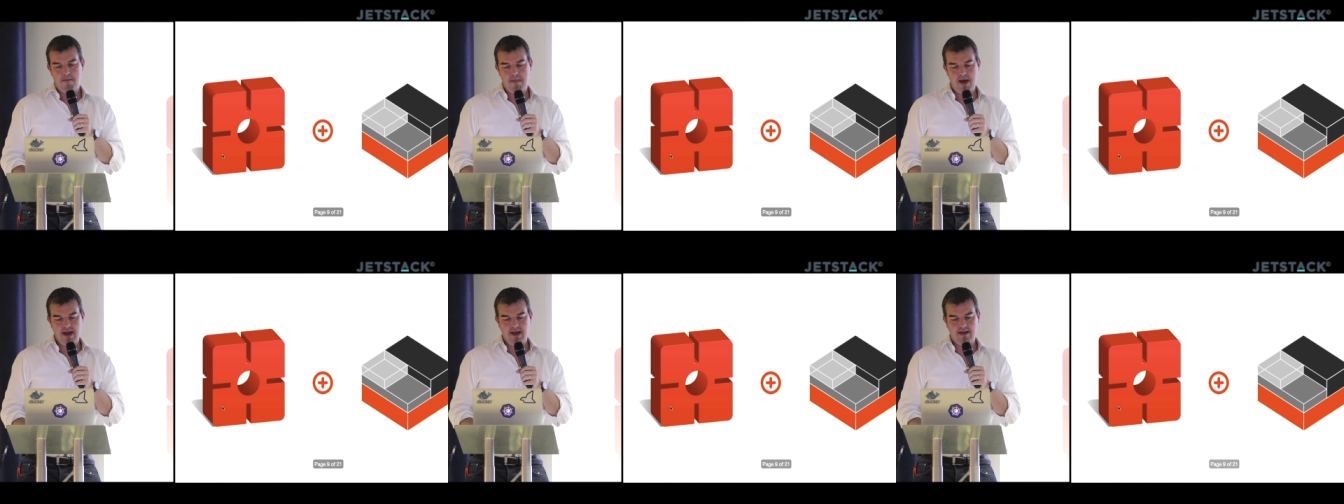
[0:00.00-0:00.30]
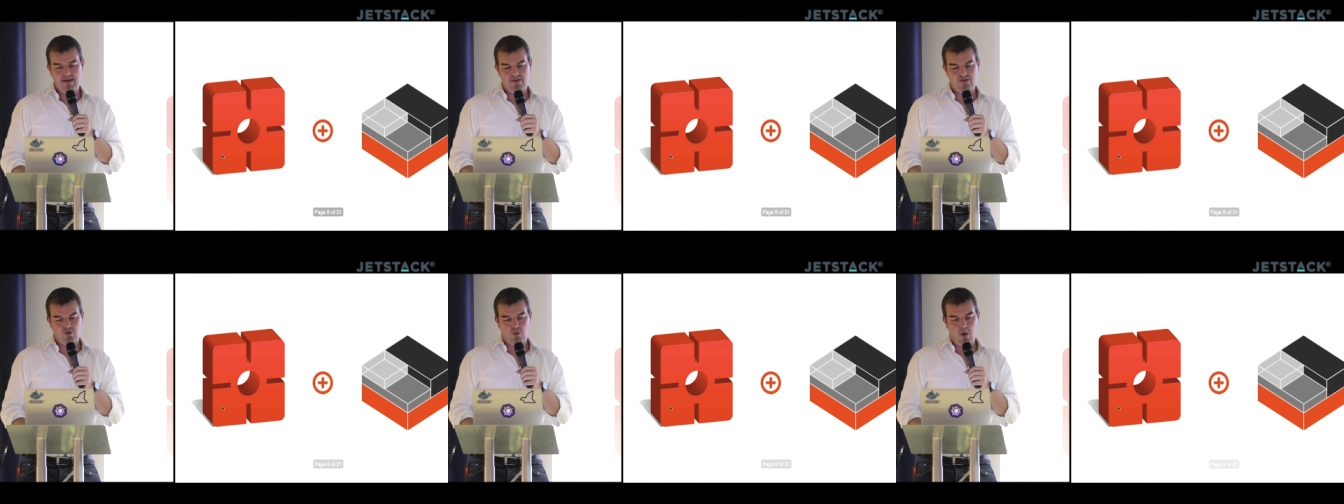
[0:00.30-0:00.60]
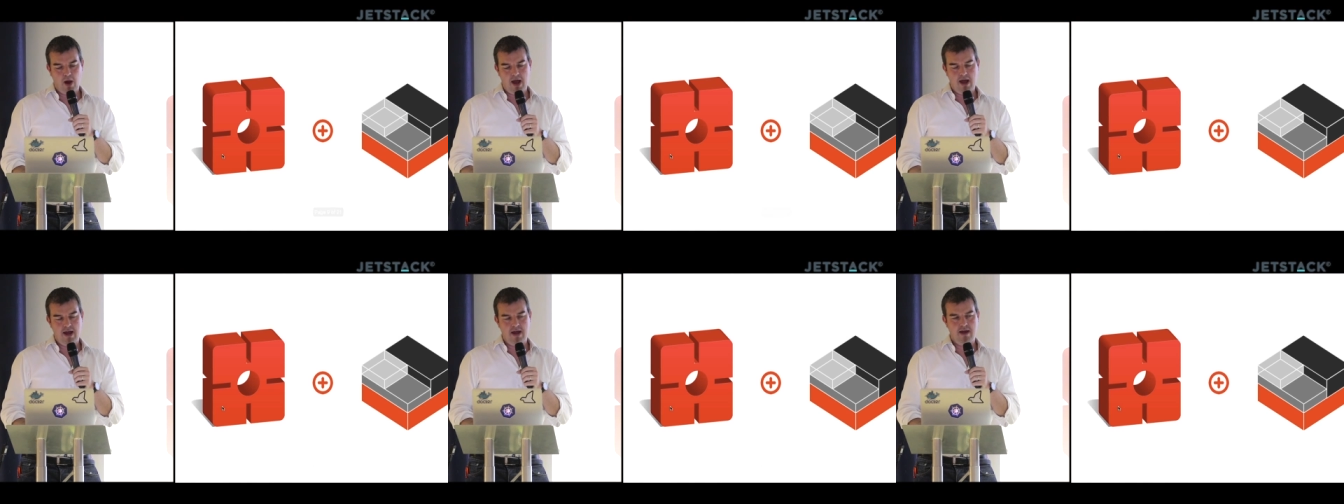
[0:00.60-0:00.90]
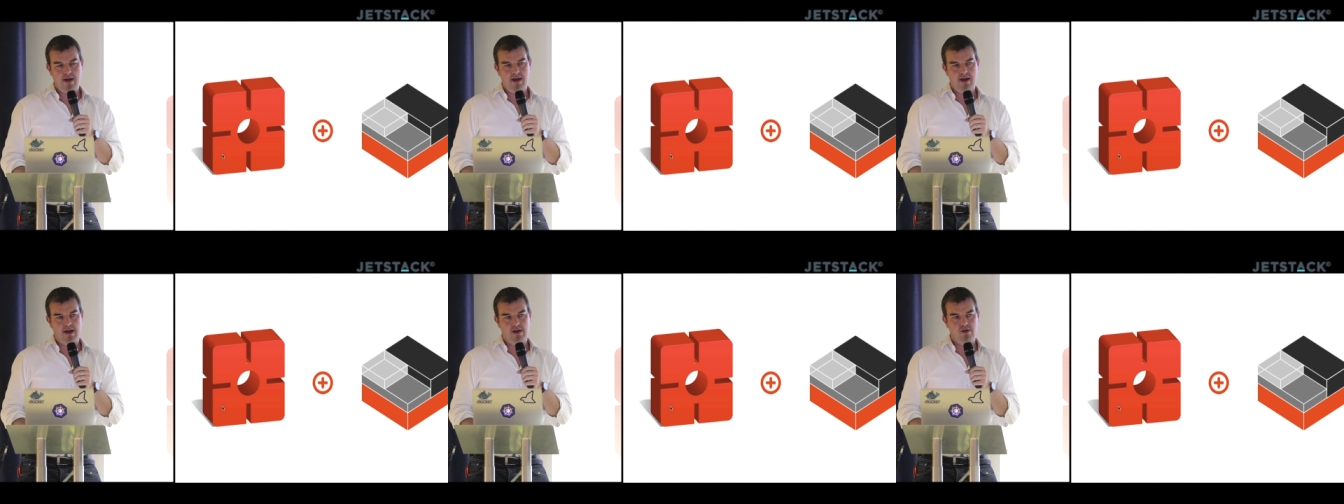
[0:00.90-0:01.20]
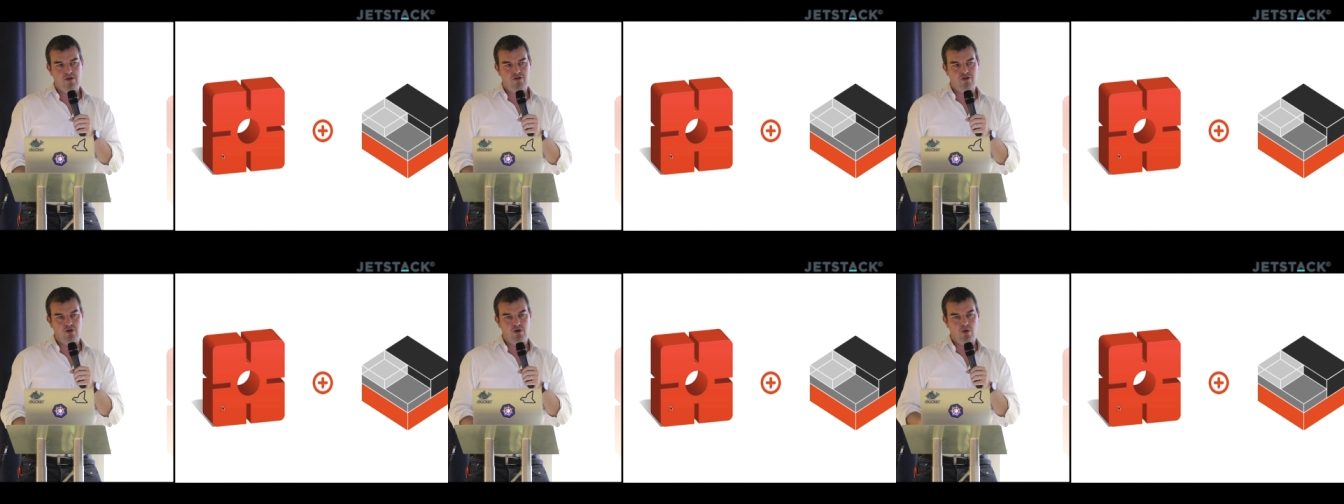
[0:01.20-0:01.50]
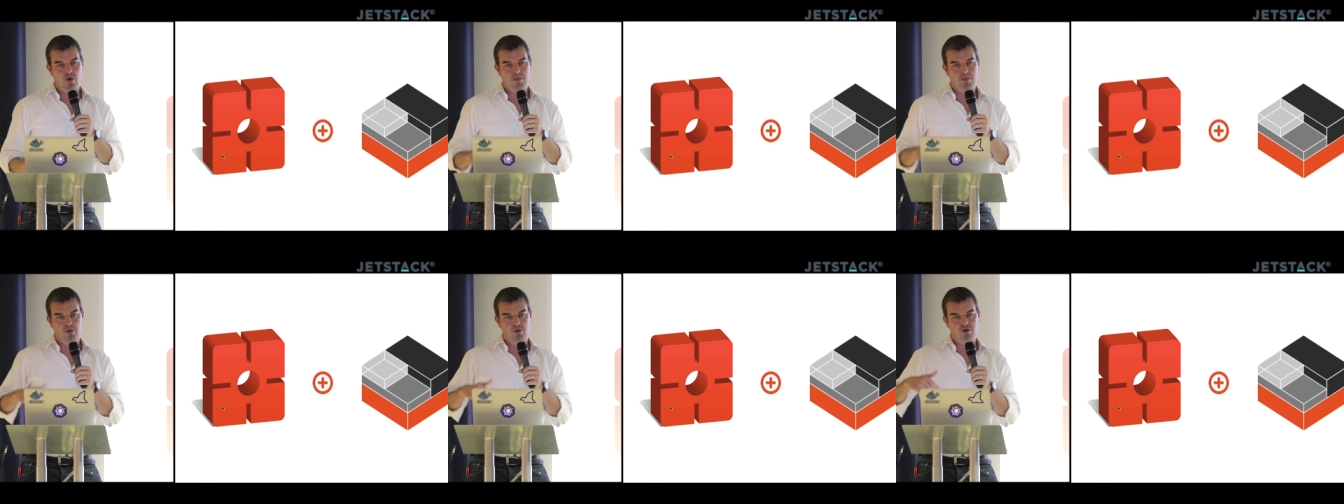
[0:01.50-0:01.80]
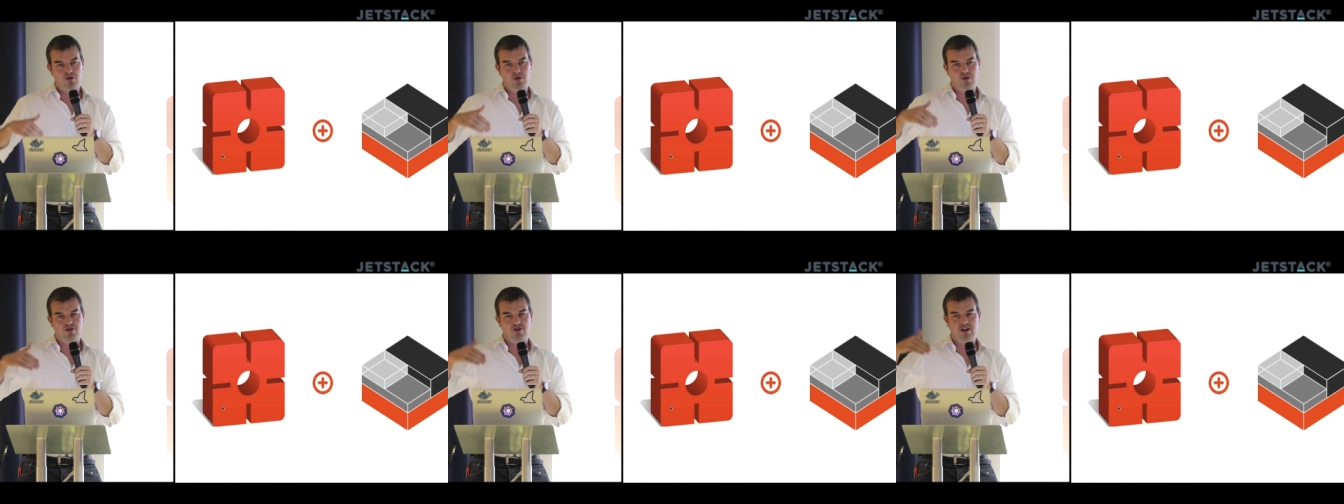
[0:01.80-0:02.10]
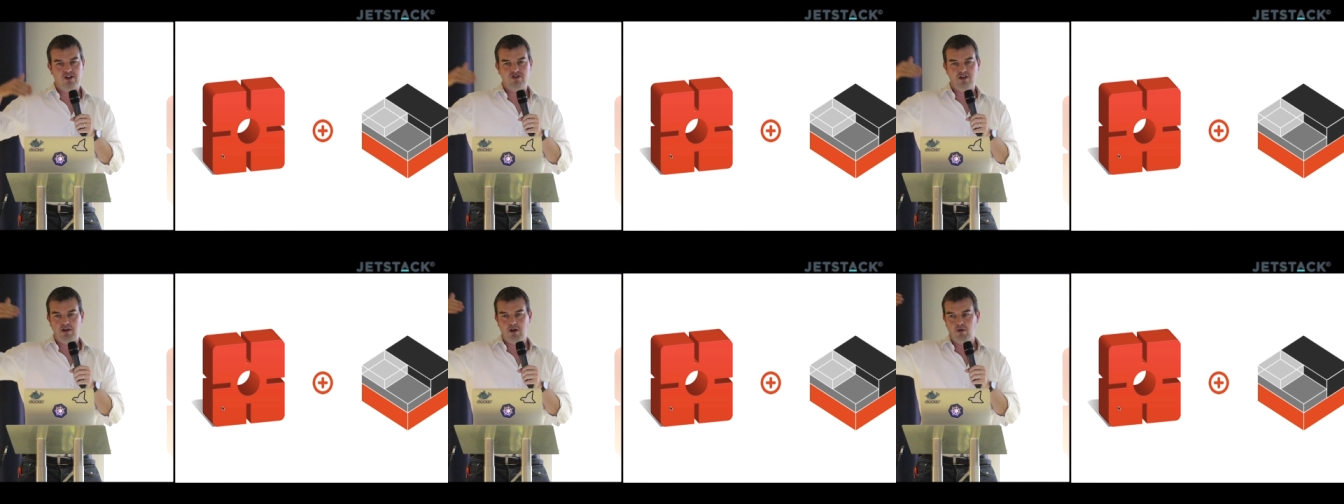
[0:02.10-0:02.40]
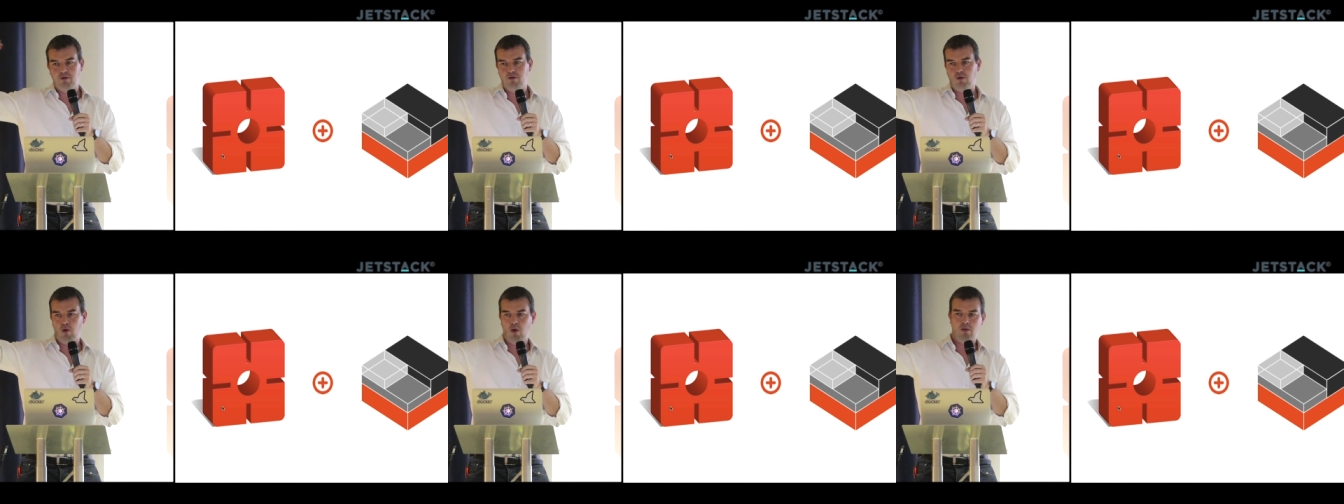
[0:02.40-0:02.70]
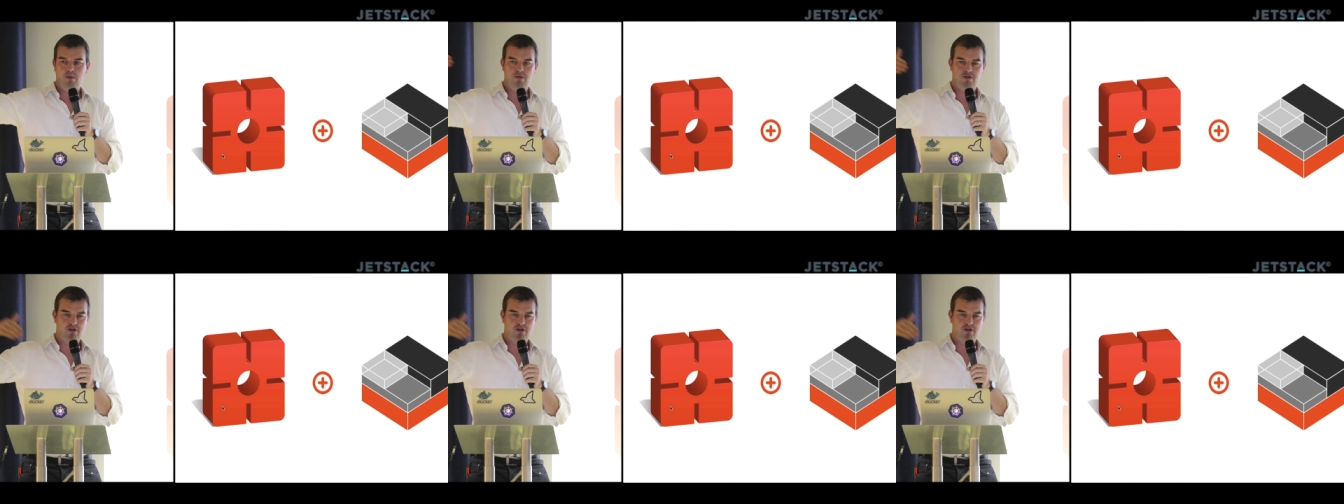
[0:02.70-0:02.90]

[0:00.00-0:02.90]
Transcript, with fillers: make its way into Ubuntu 16.04.